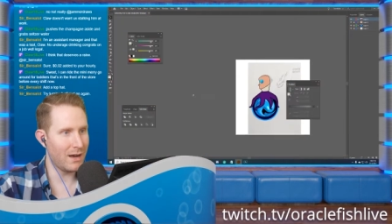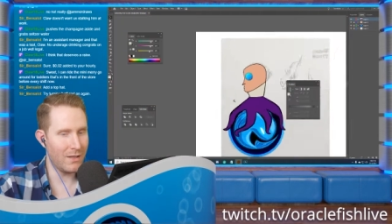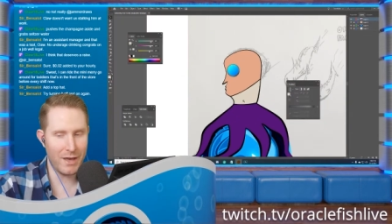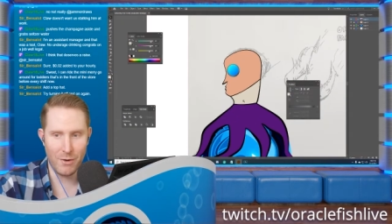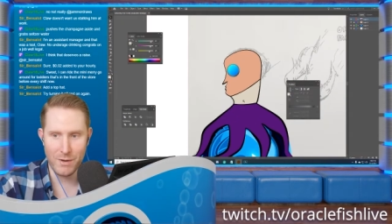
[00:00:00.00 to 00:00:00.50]

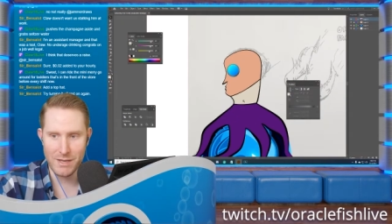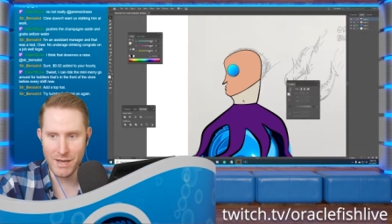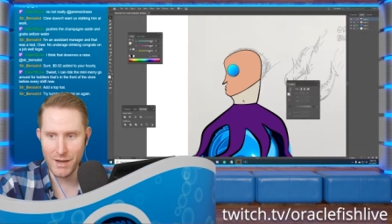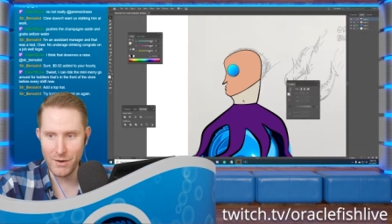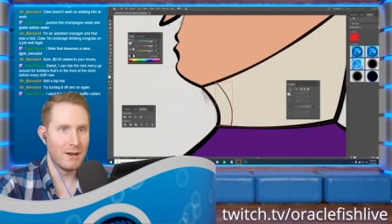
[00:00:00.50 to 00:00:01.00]
there we
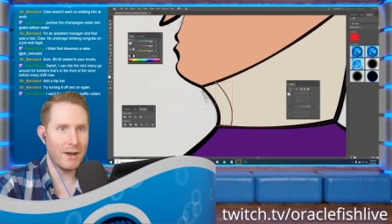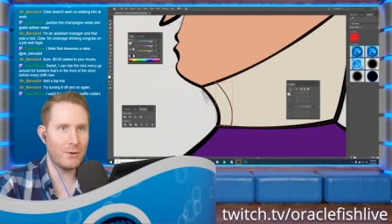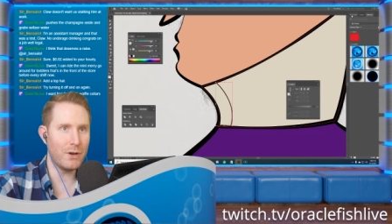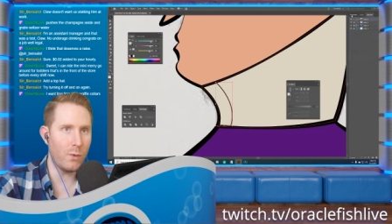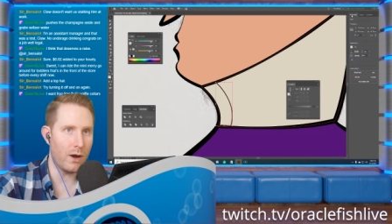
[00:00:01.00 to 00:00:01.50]
go. I
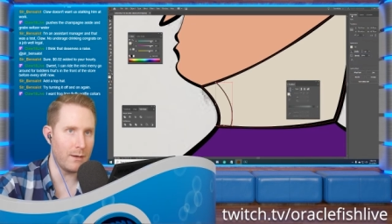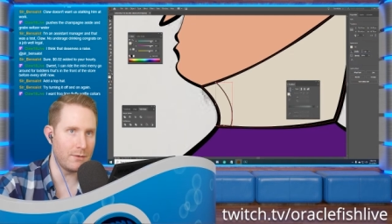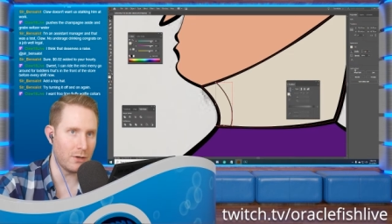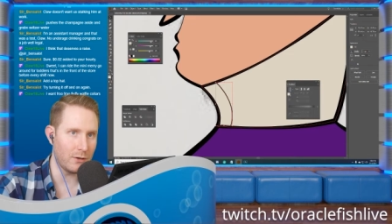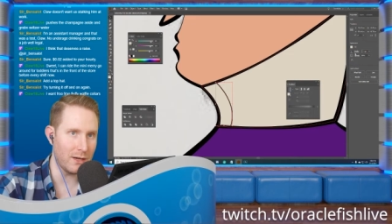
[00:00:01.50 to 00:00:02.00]
don't know why I'm
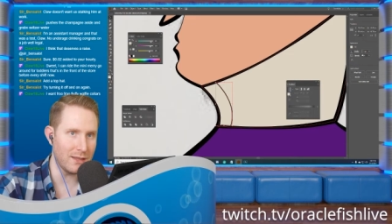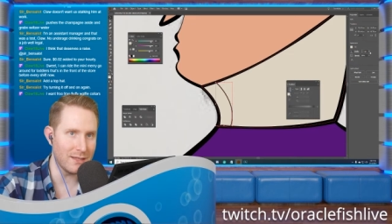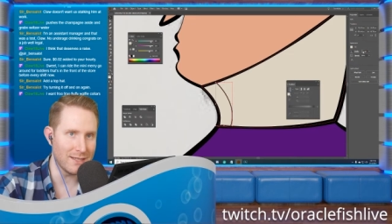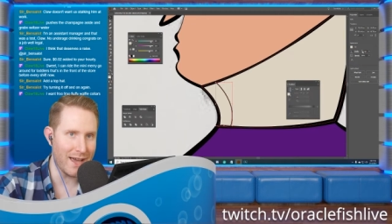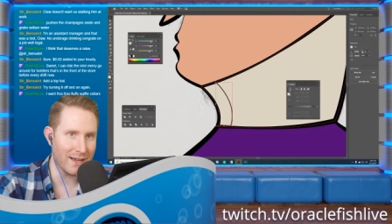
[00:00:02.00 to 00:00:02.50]
talking in
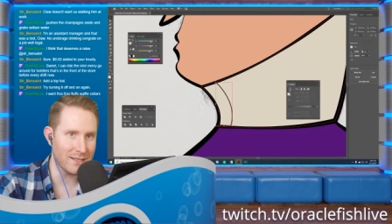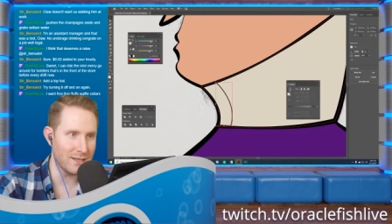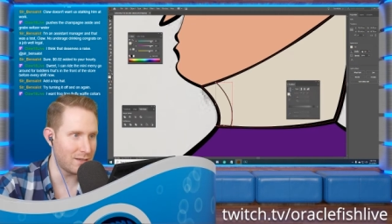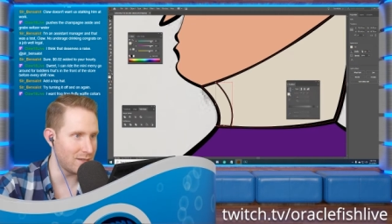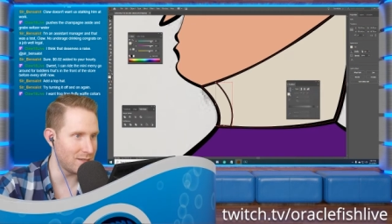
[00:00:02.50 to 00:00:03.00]
this
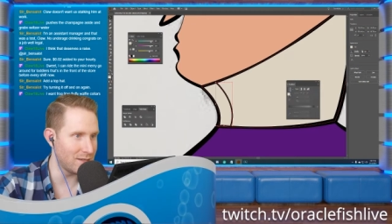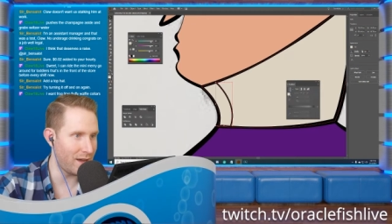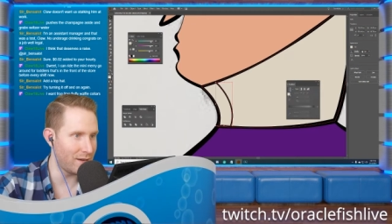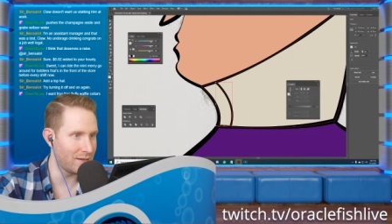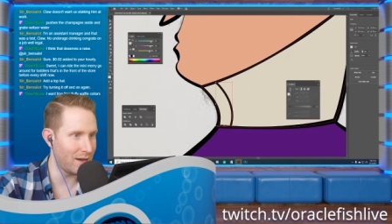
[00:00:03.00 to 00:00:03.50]
accent this
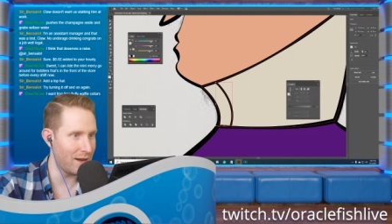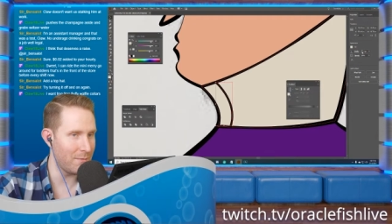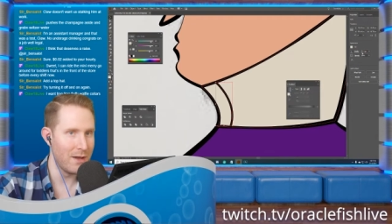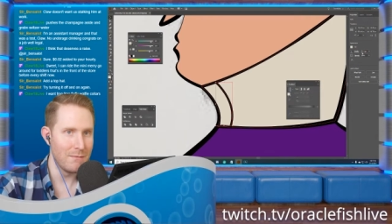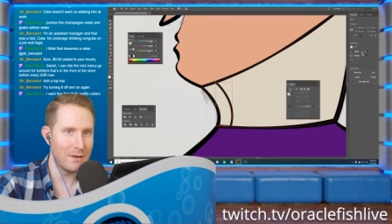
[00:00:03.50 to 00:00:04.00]
entire time.
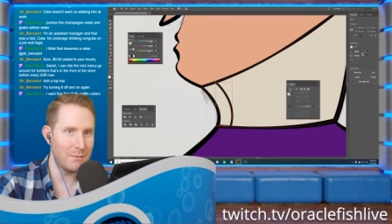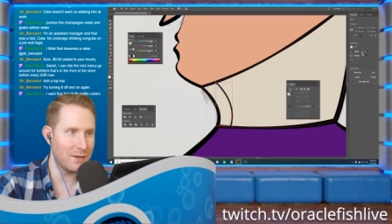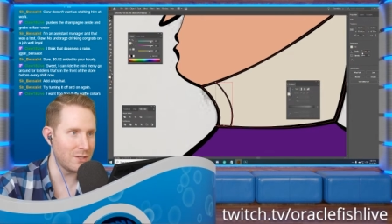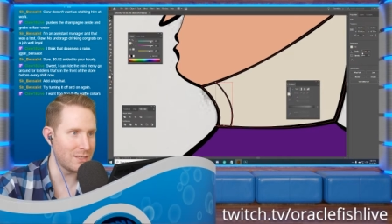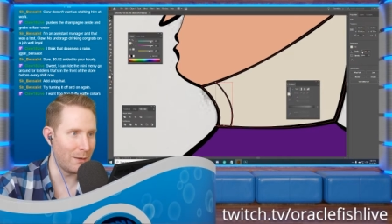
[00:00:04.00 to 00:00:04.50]
Maybe it
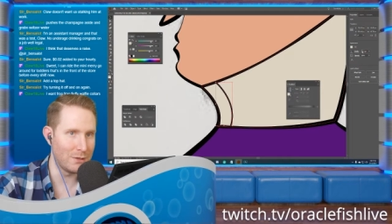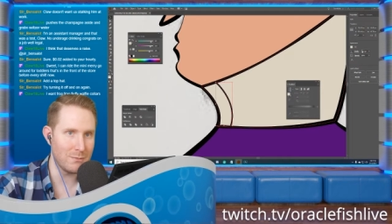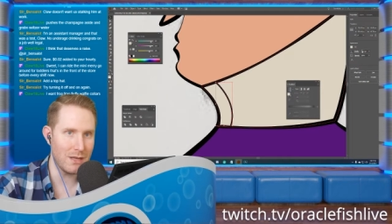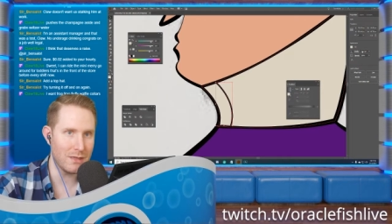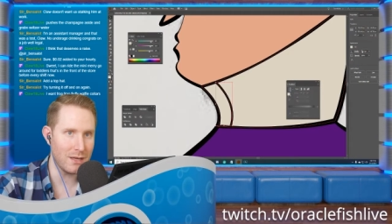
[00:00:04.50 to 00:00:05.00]
just helps
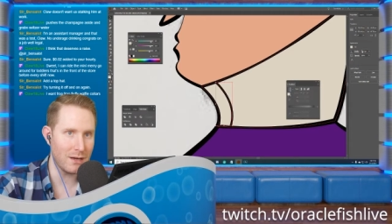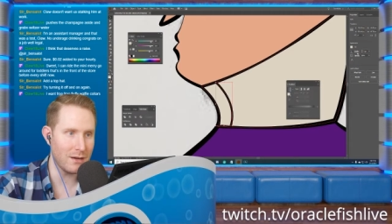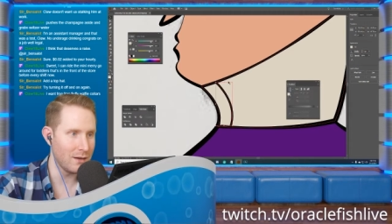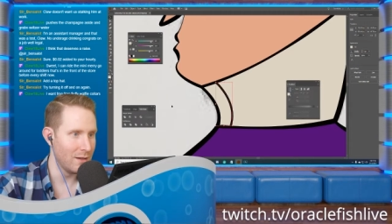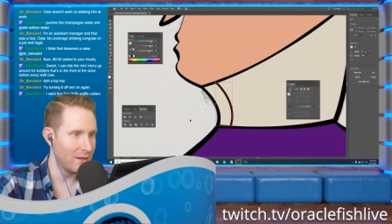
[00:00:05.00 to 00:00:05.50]
me think,
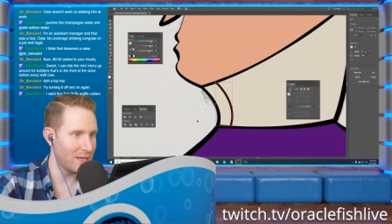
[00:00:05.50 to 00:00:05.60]
gets